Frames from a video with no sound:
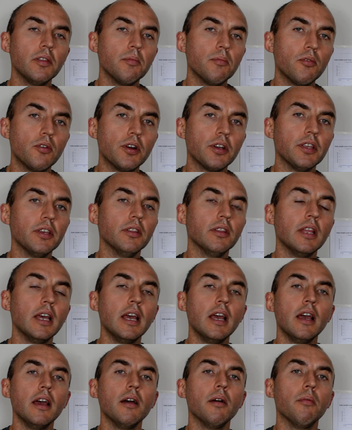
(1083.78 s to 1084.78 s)
morning.
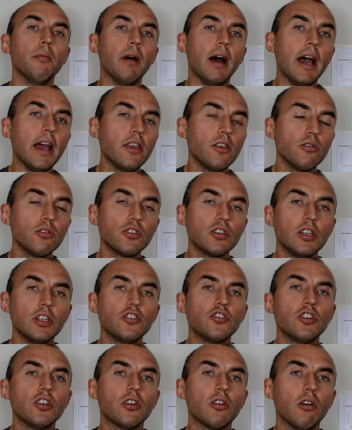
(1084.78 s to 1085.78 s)
I usually
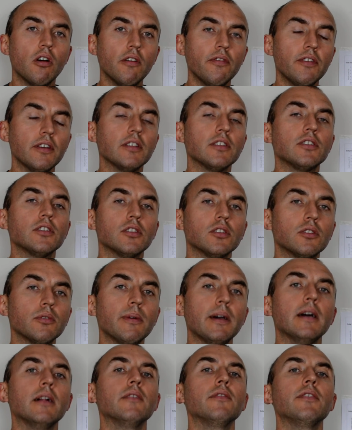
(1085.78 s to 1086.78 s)
drink coffee until
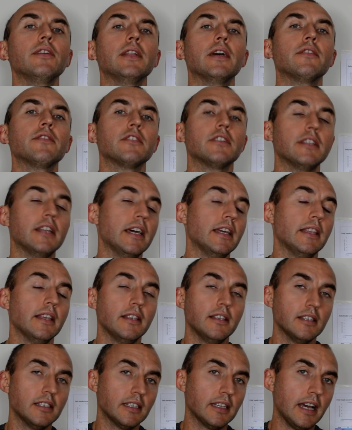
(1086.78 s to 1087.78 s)
12, and after that I
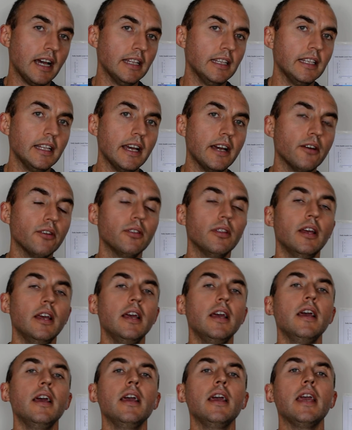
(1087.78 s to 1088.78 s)
just cut it out
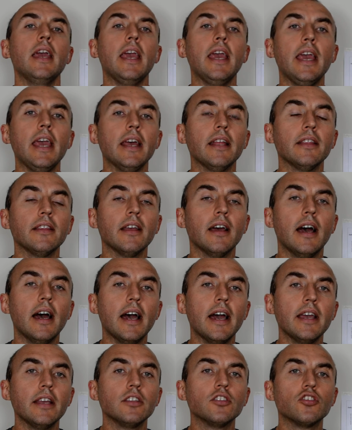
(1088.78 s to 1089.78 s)
and
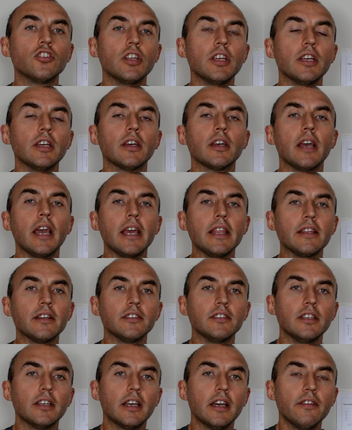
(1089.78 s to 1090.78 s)
I drink
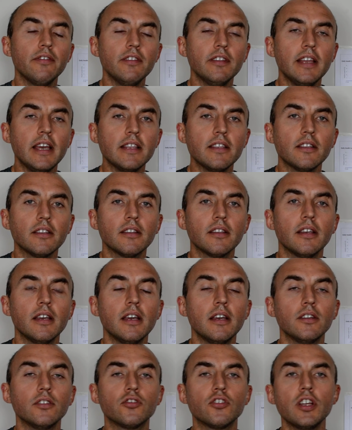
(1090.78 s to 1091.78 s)
either decaffeinated
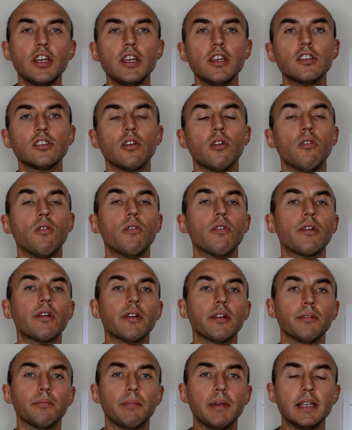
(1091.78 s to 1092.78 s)
drinks
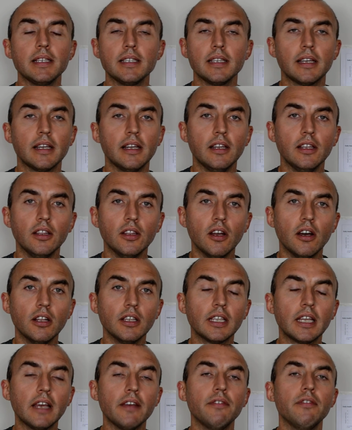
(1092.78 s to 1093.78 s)
or basically
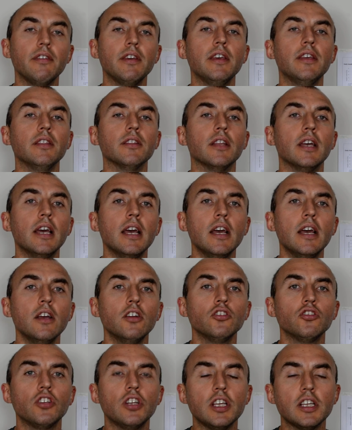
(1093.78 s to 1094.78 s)
non-caffeine
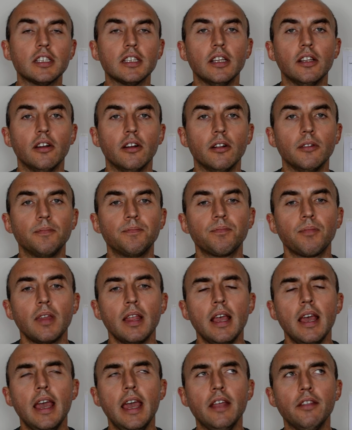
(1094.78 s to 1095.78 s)
drinks at all.
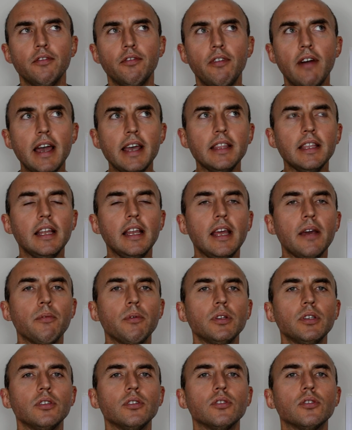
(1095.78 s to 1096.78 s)
And finally, I
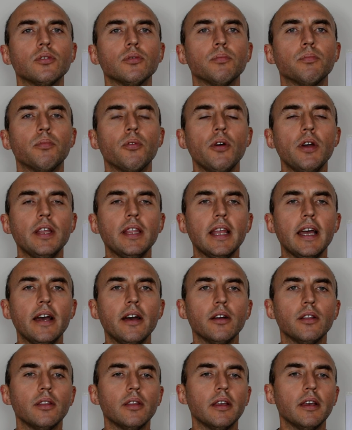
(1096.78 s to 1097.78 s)
wanted to point
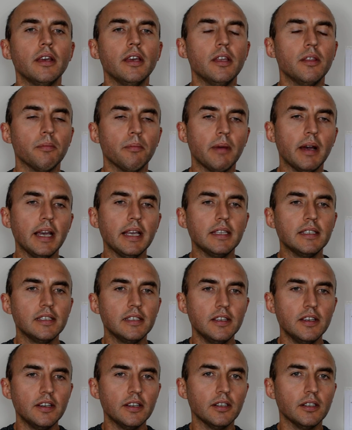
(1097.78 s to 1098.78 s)
out in my
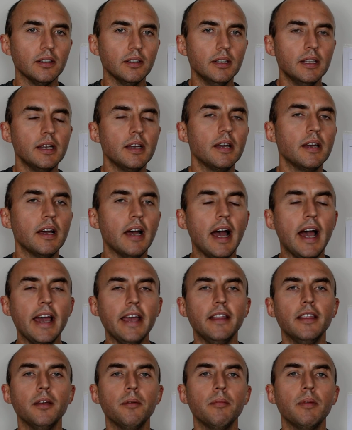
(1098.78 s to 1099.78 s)
cereal
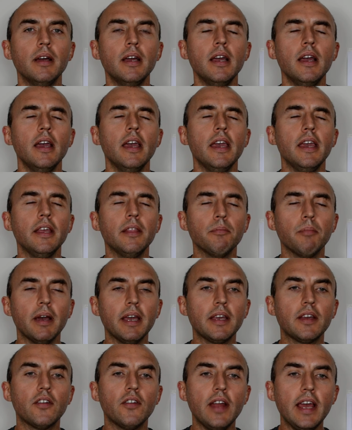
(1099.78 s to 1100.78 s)
item, in
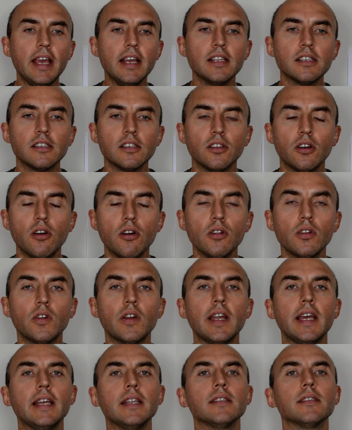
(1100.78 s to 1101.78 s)
my grains and whole
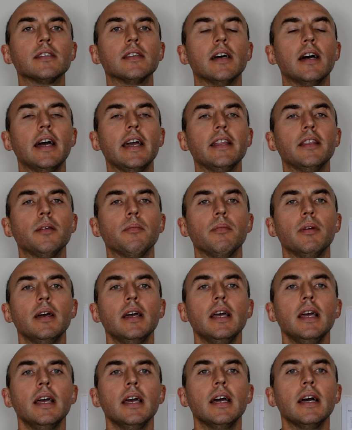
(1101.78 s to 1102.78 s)
grains item,
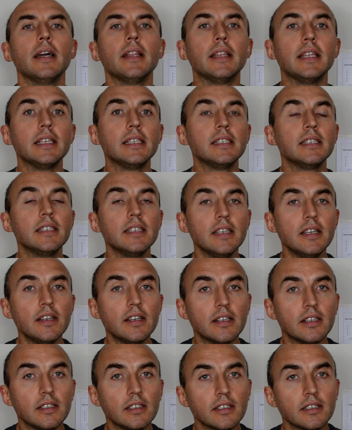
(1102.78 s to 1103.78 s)
the
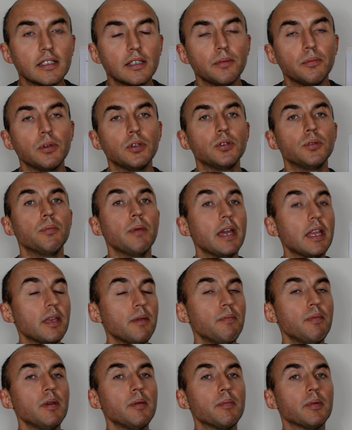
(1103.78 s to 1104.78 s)
cereals, which
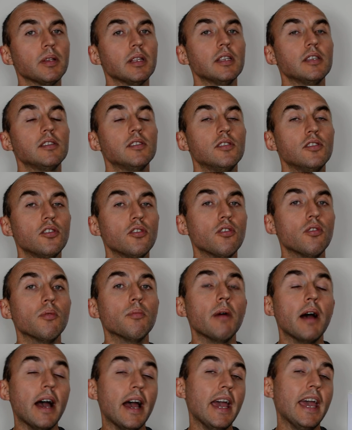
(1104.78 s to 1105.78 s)
many people
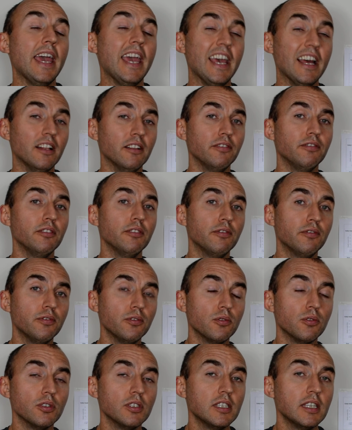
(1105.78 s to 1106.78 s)
assume are healthy
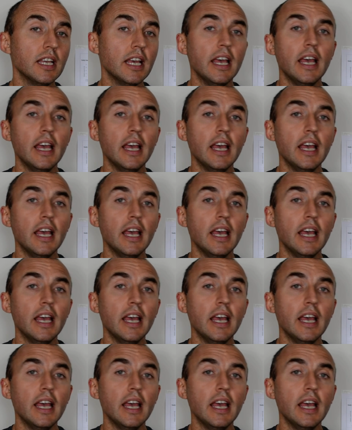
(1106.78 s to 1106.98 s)
foods,